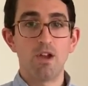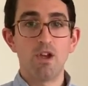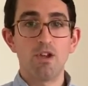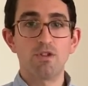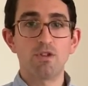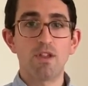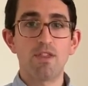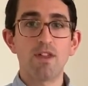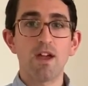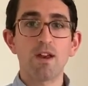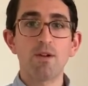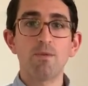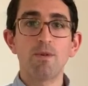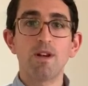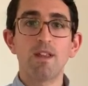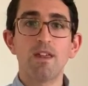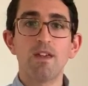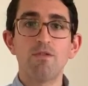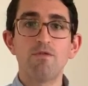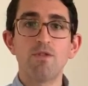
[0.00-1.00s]
So I thought it would
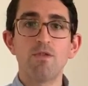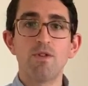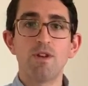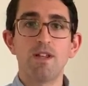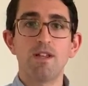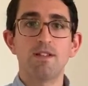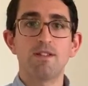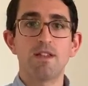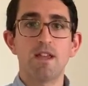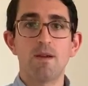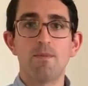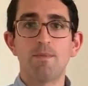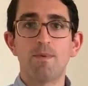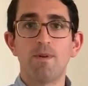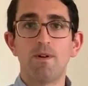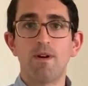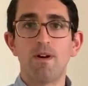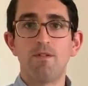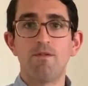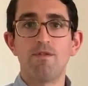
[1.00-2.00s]
give you an
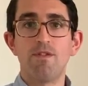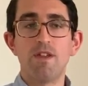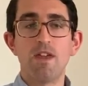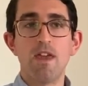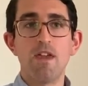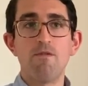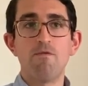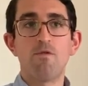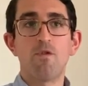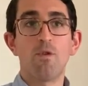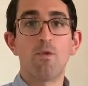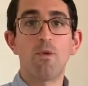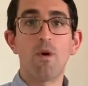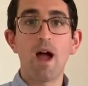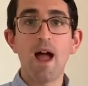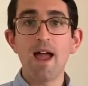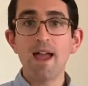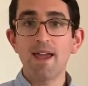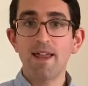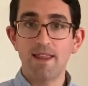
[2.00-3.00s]
example of the
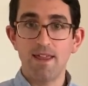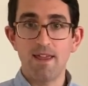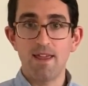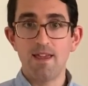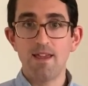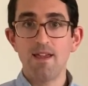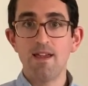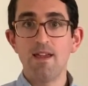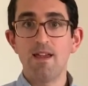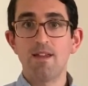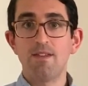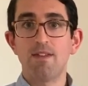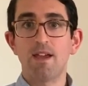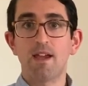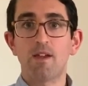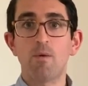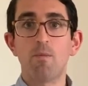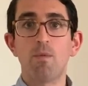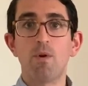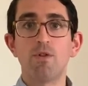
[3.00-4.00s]
variety that
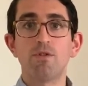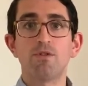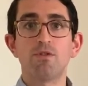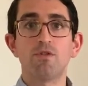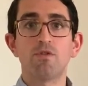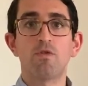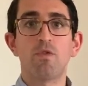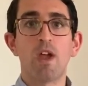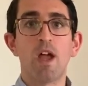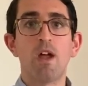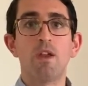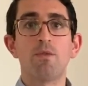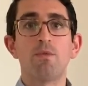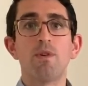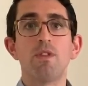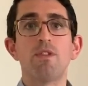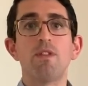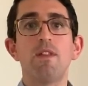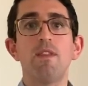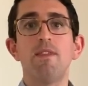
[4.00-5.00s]
composers found
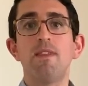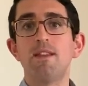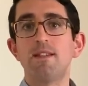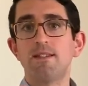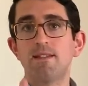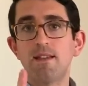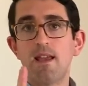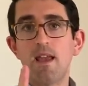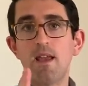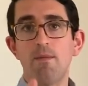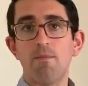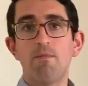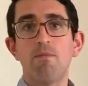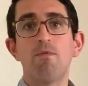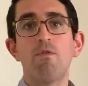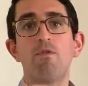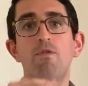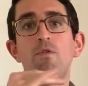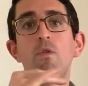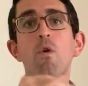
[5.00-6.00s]
within the same
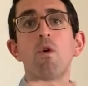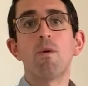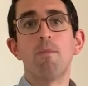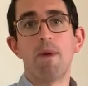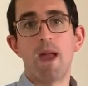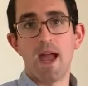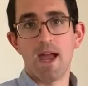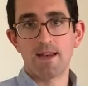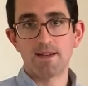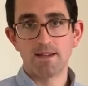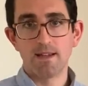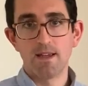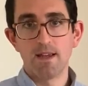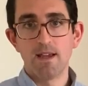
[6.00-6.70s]
format.